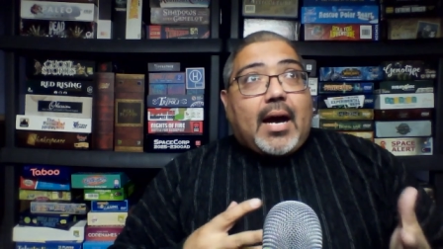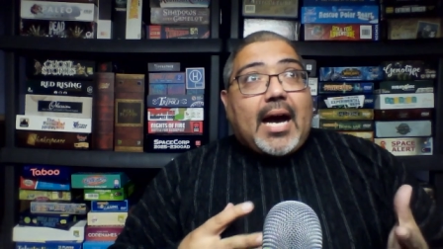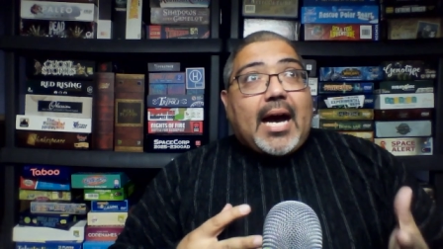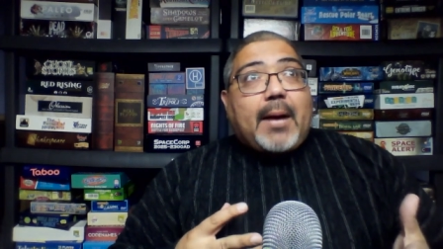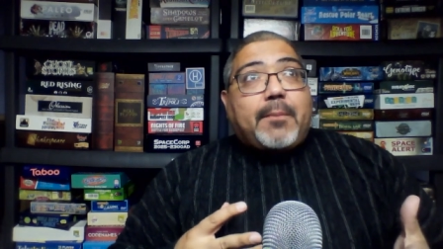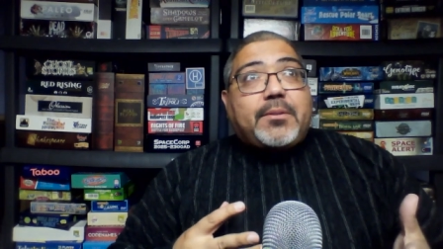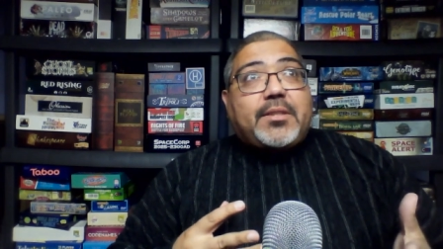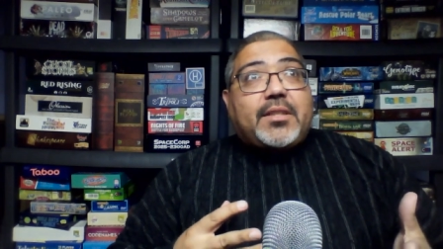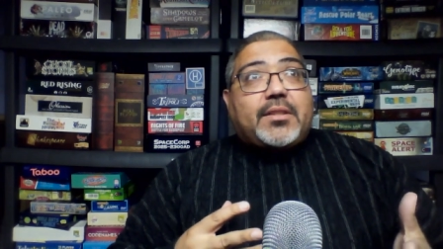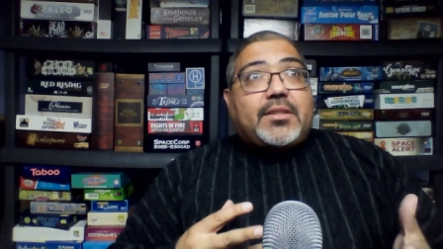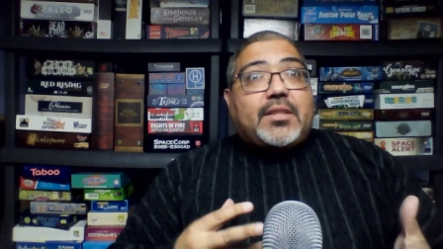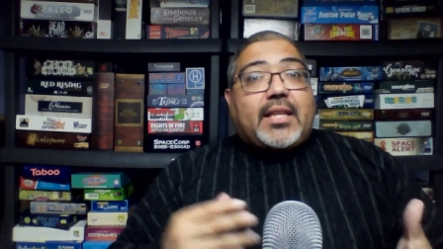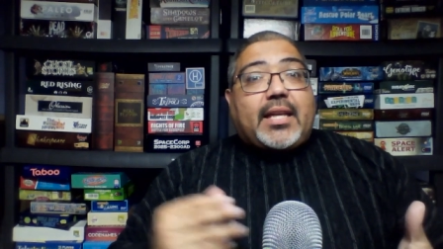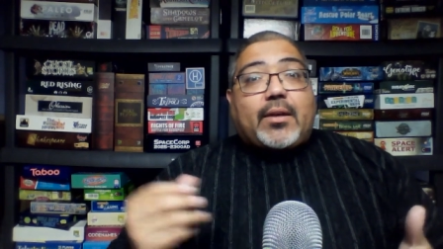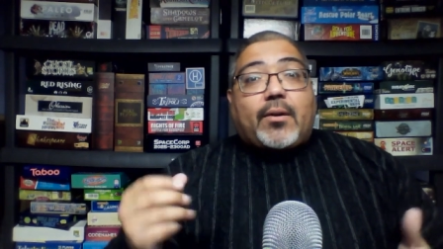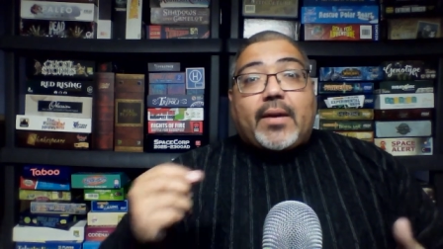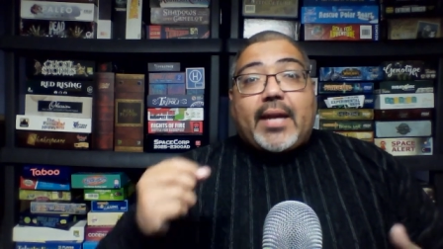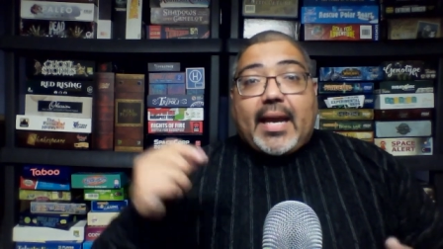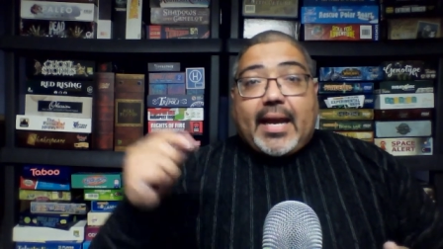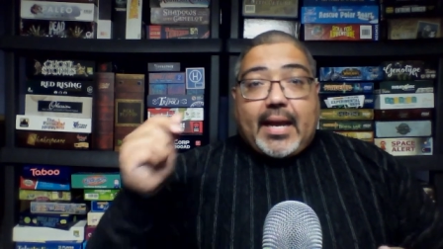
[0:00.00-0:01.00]
option to like
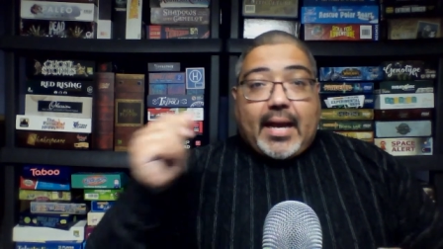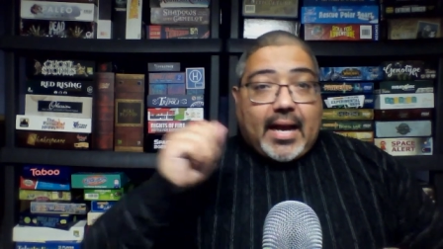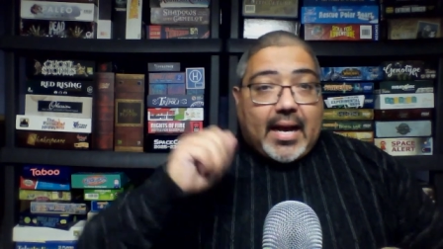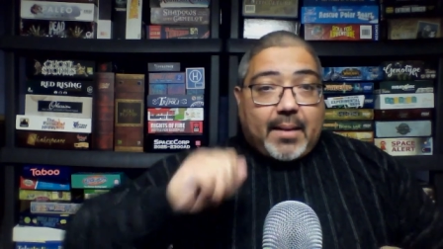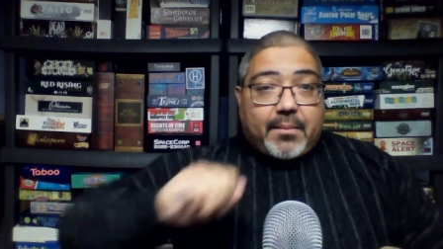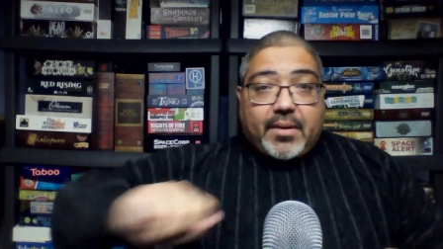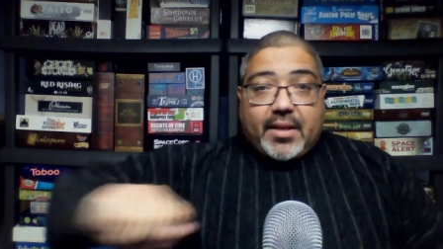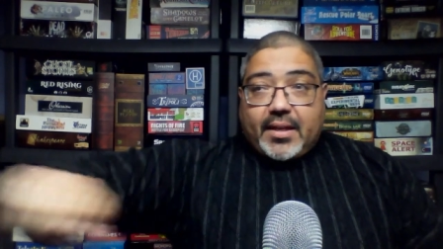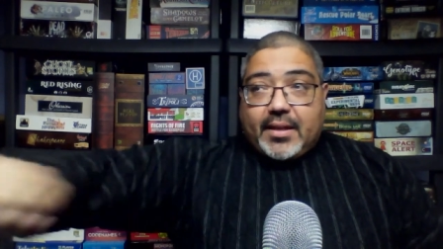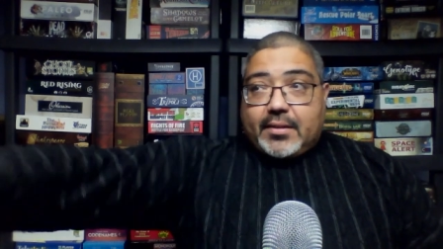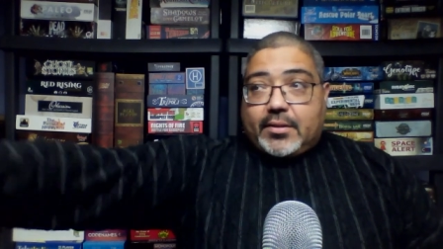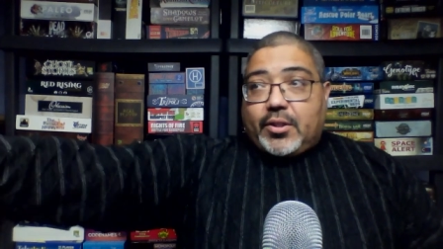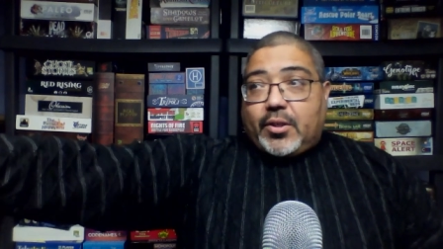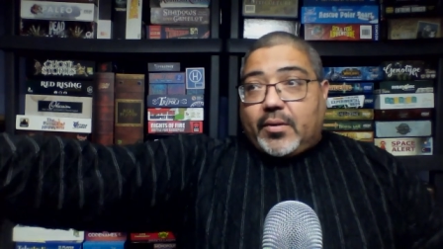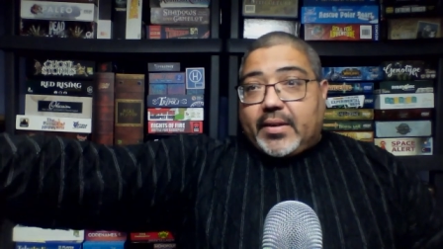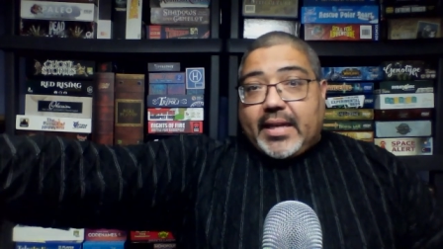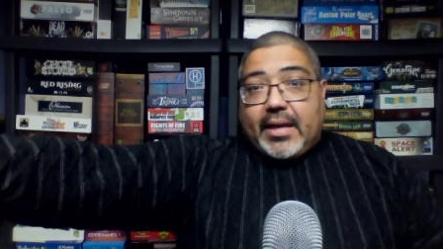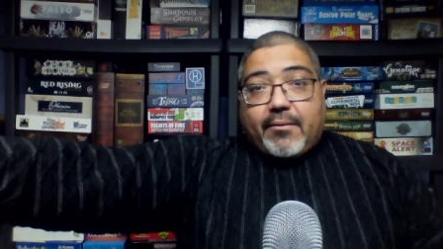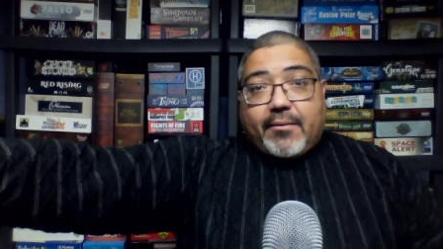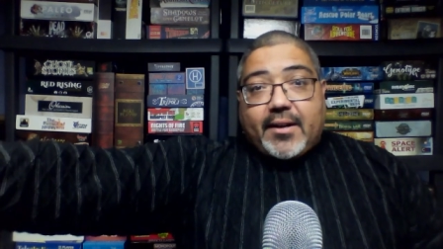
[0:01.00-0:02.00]
okay i'm gonna you know
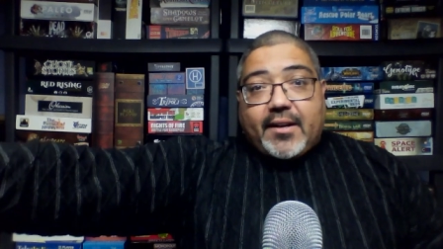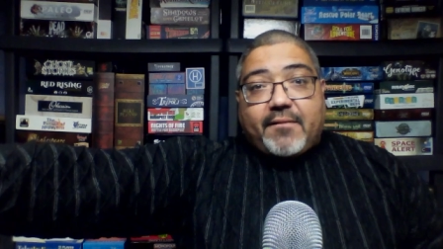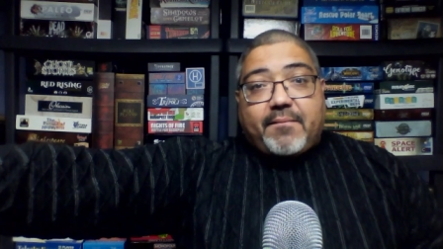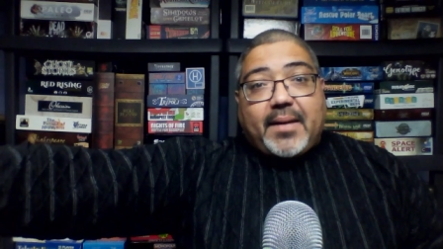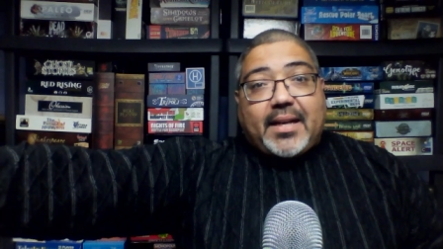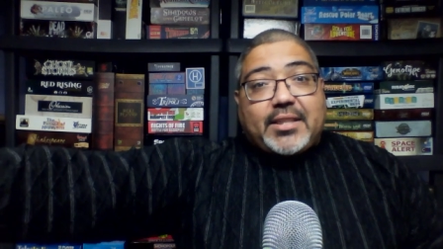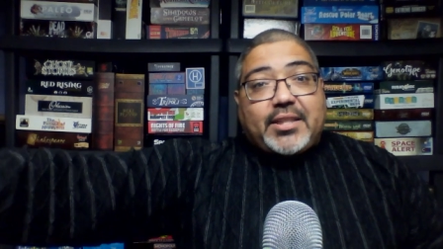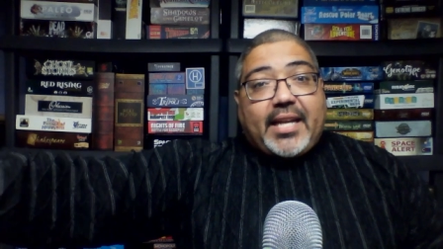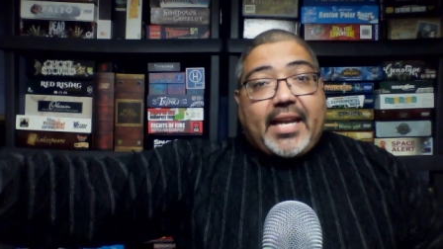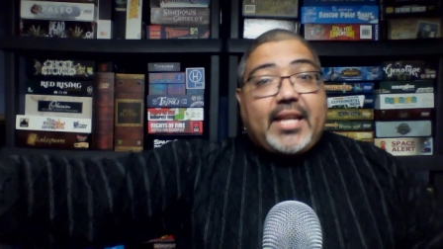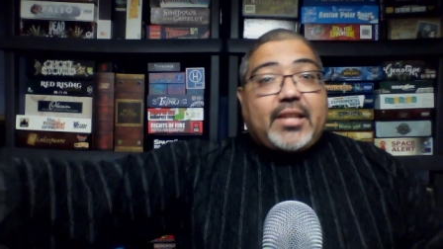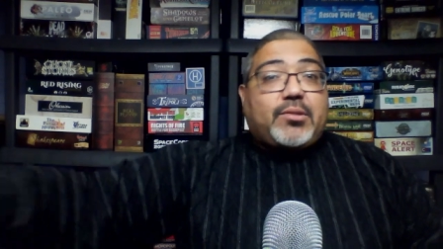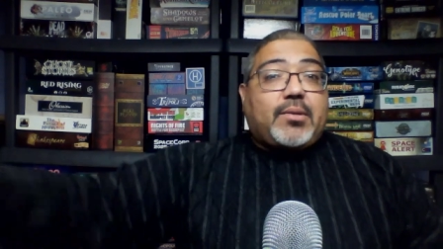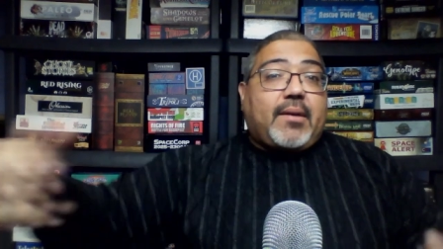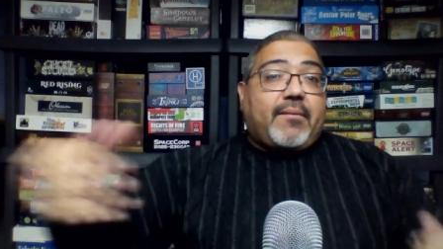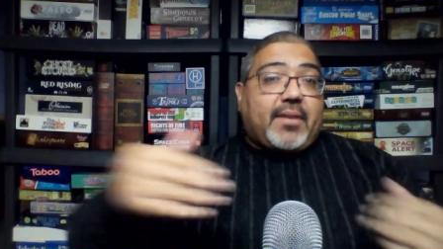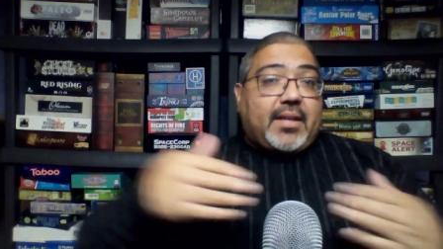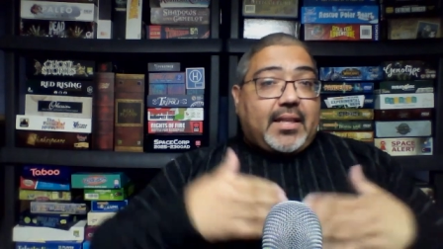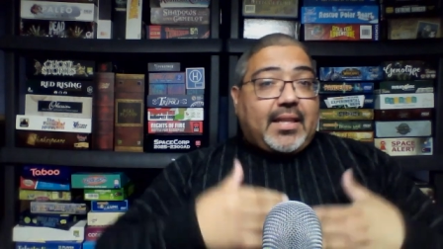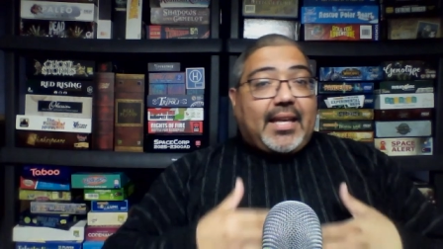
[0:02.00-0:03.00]
get rid of my chain so i
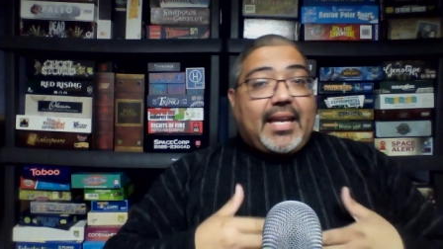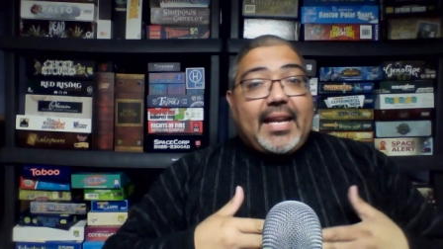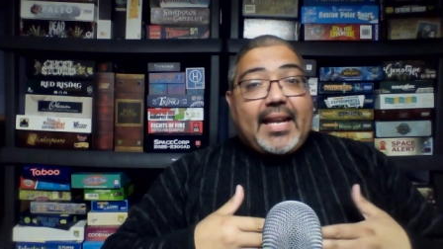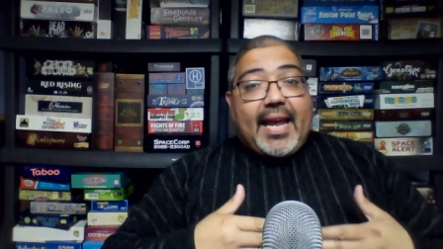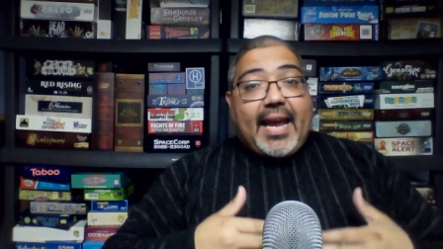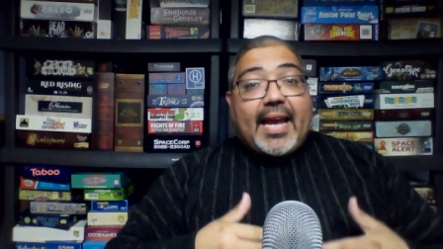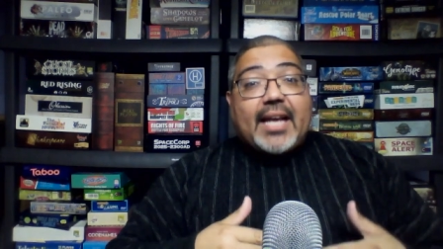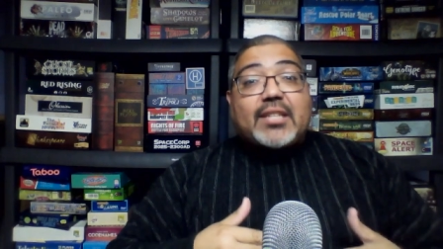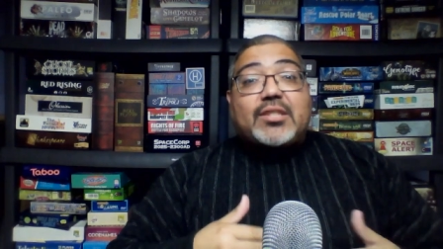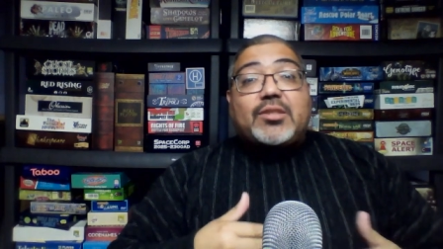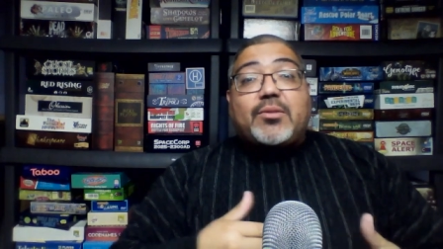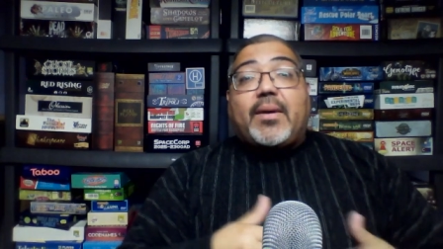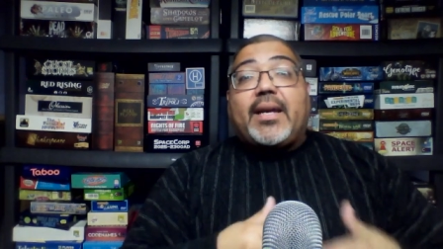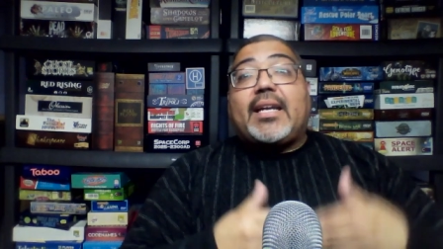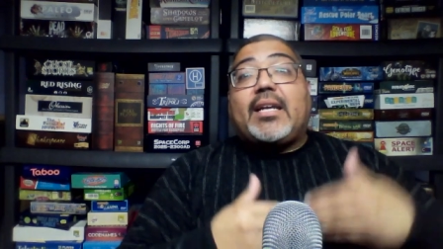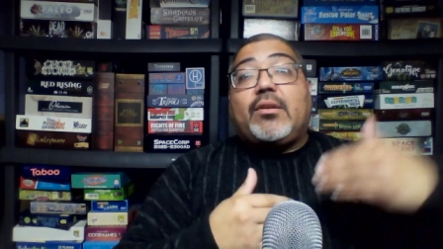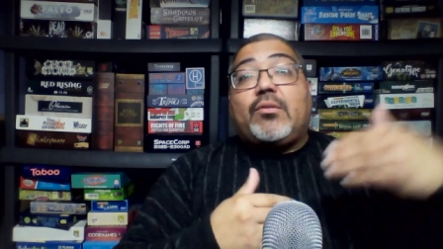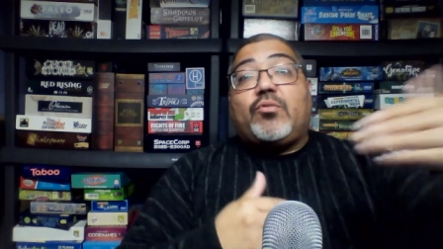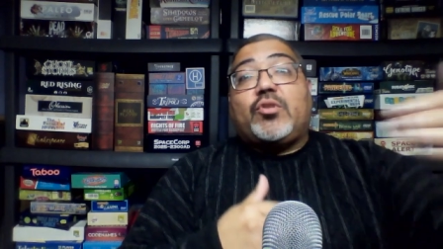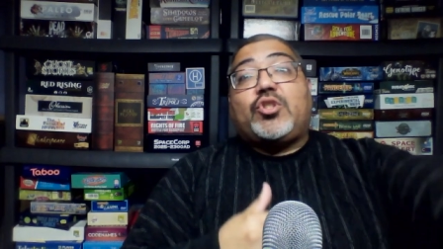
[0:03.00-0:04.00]
have a clean hand so i
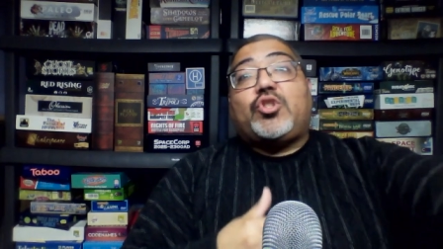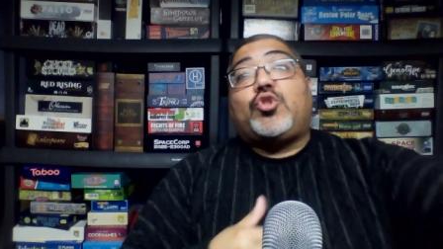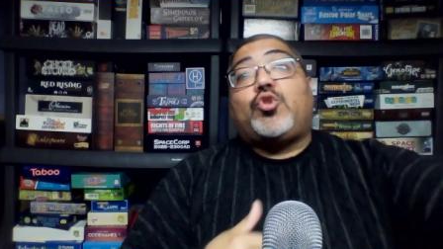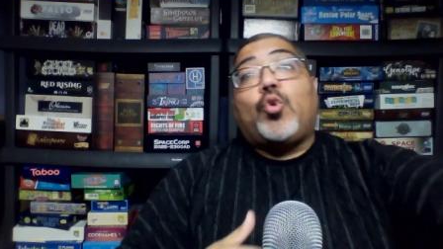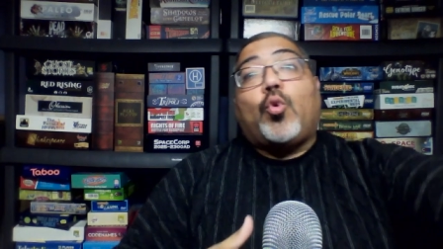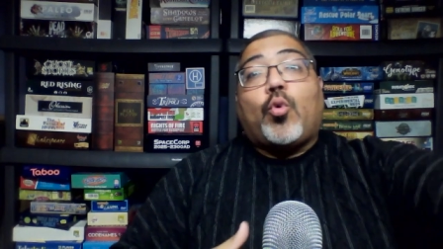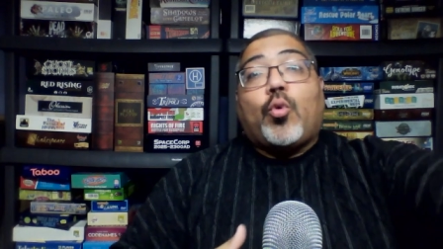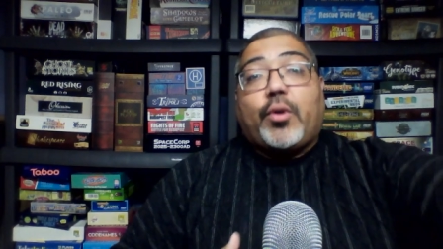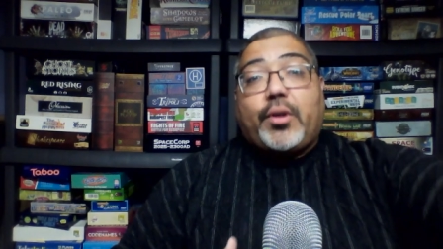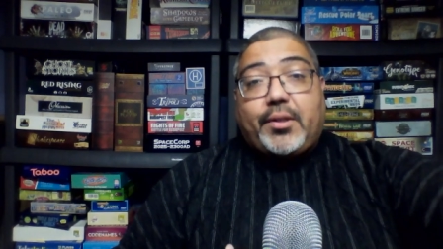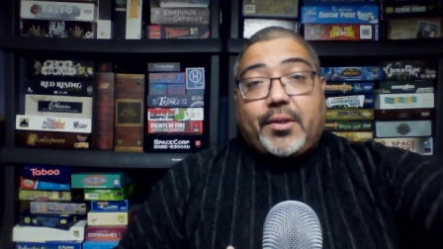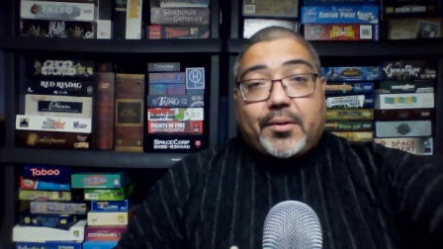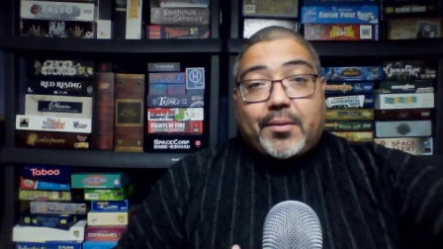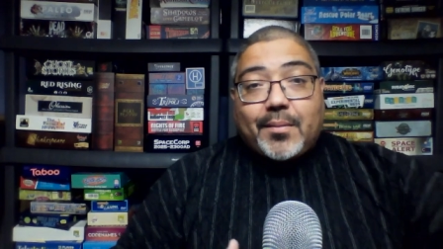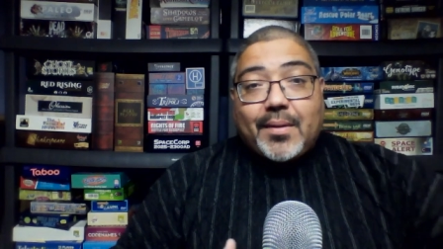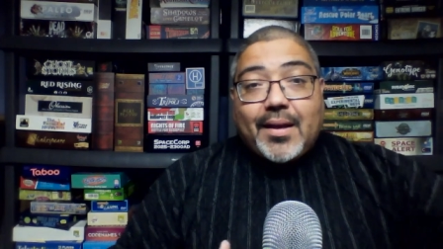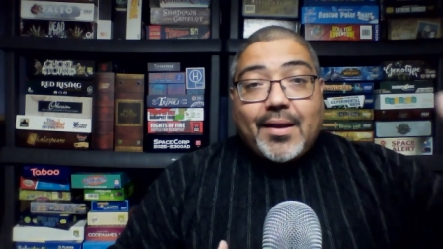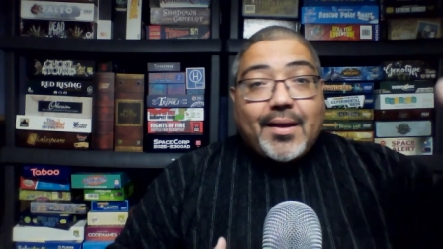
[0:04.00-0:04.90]
can restore you